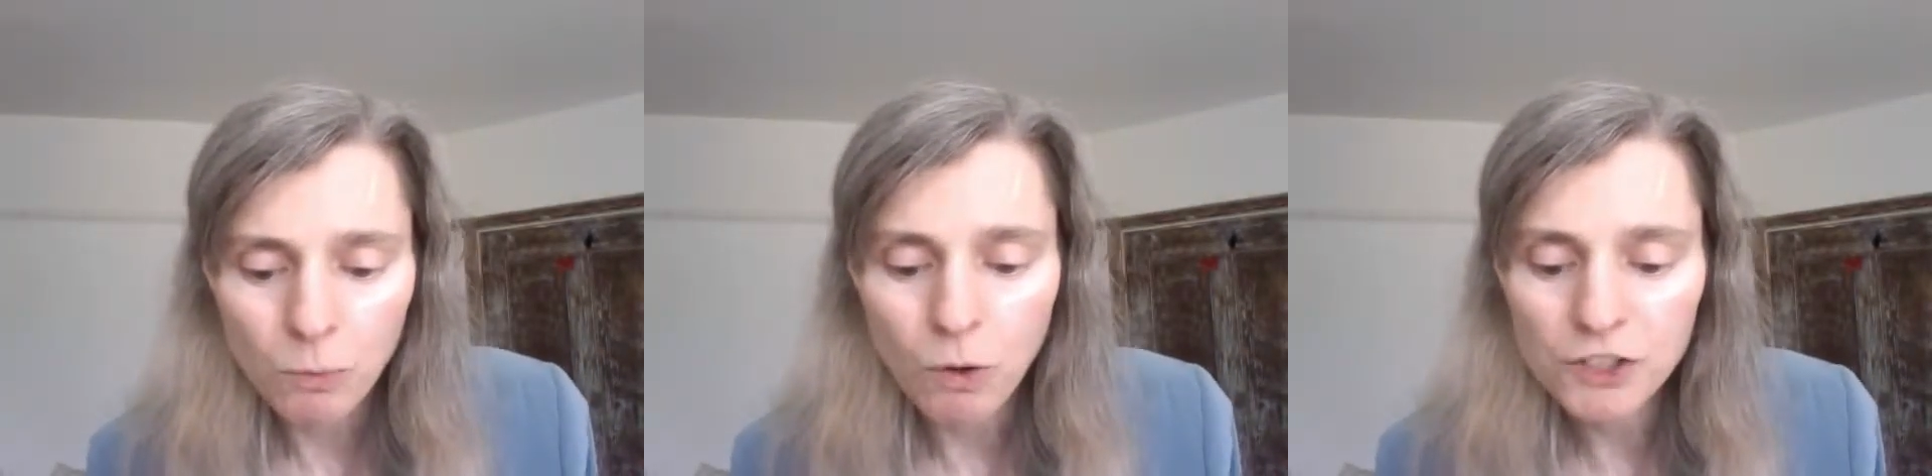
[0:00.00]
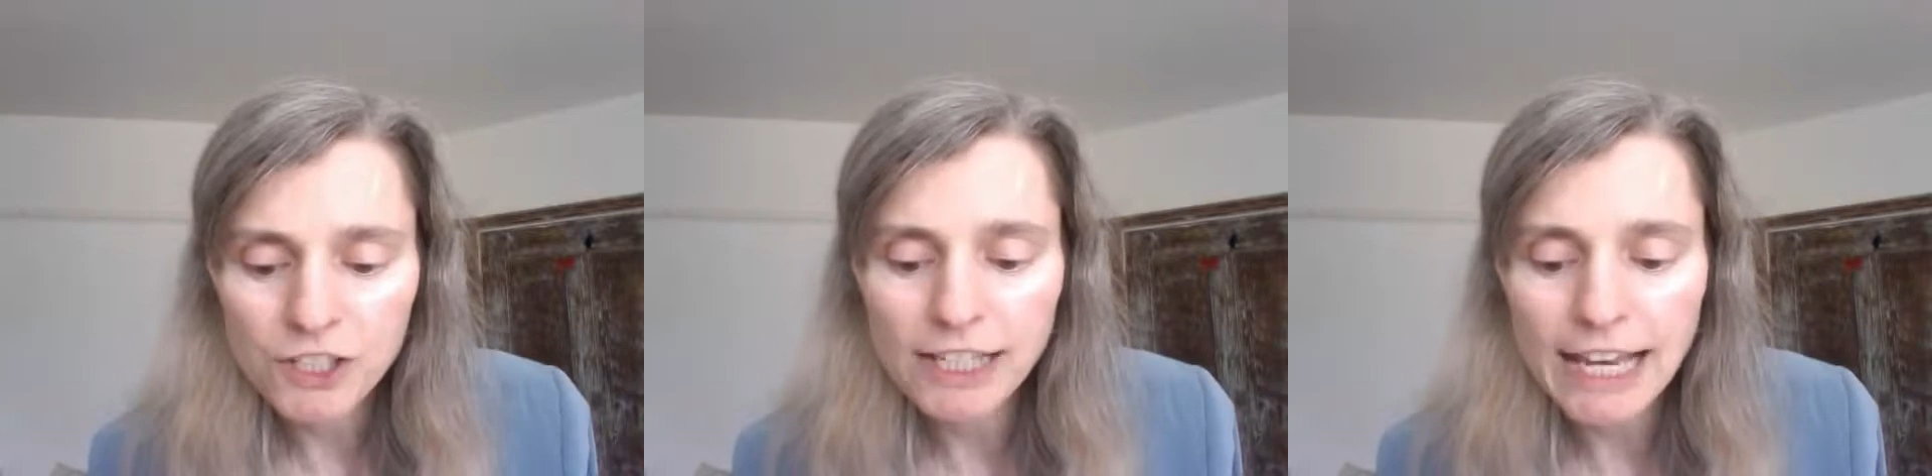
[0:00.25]

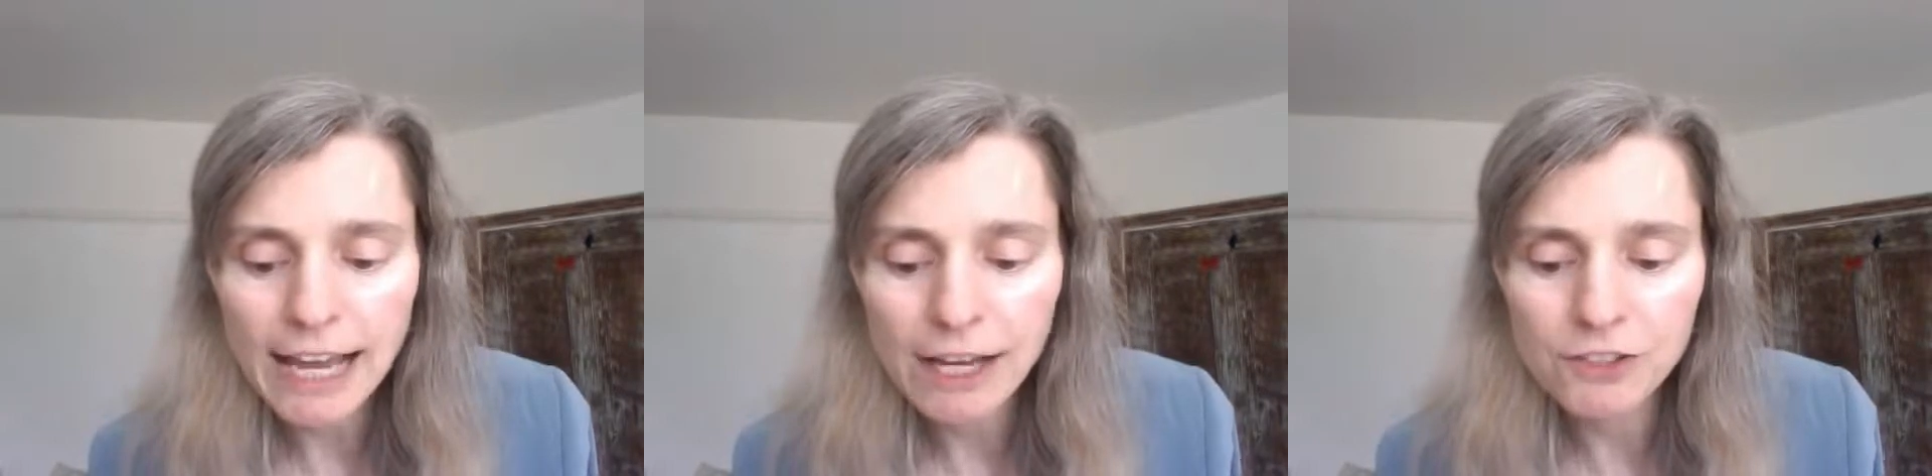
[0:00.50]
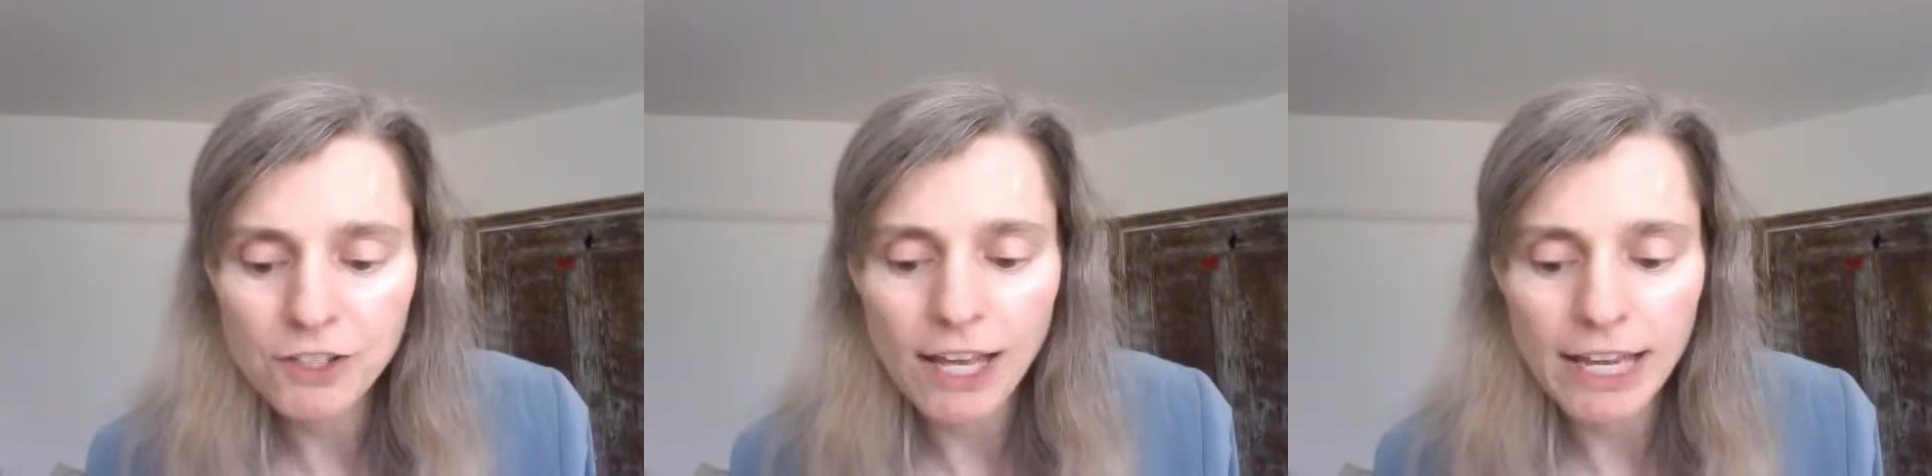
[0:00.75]
What
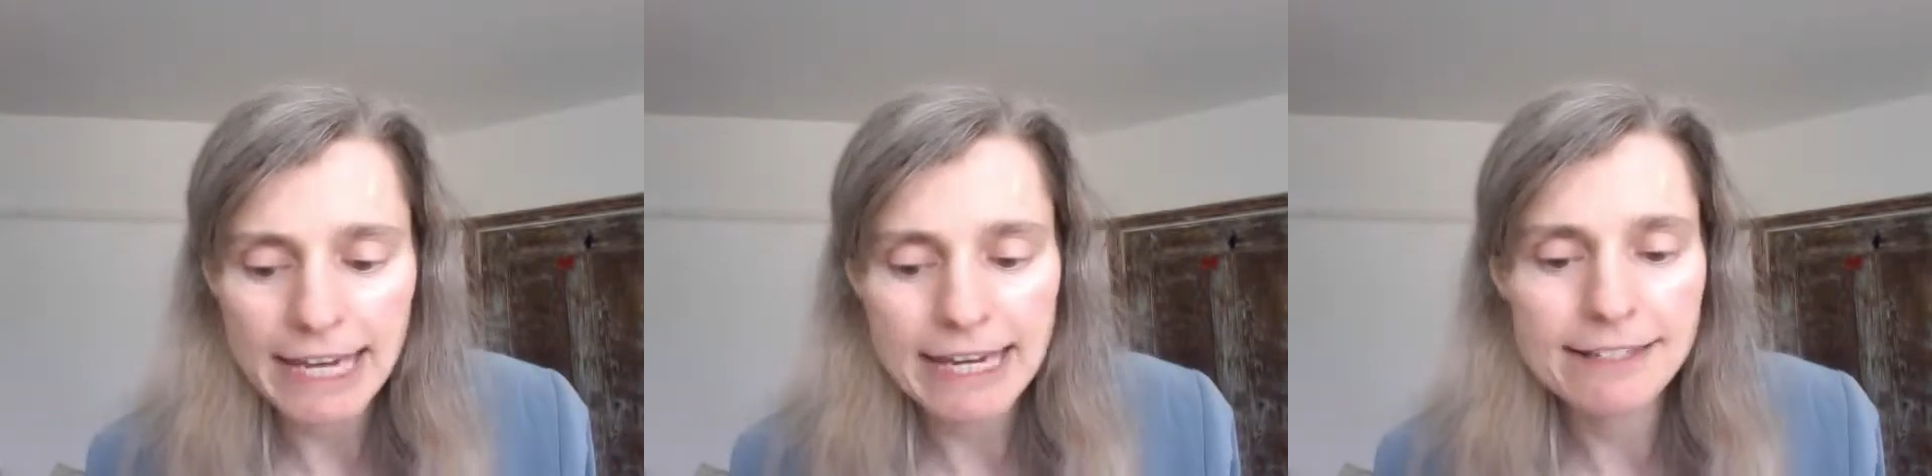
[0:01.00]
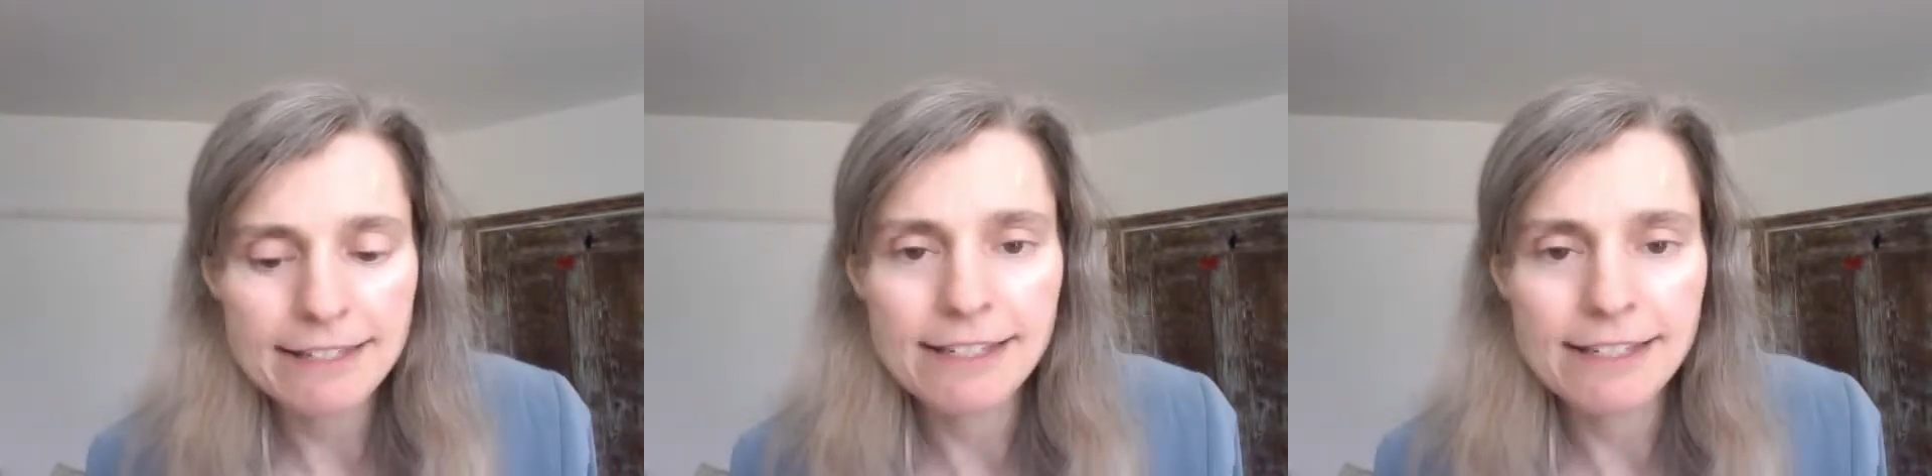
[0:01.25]
allows our ears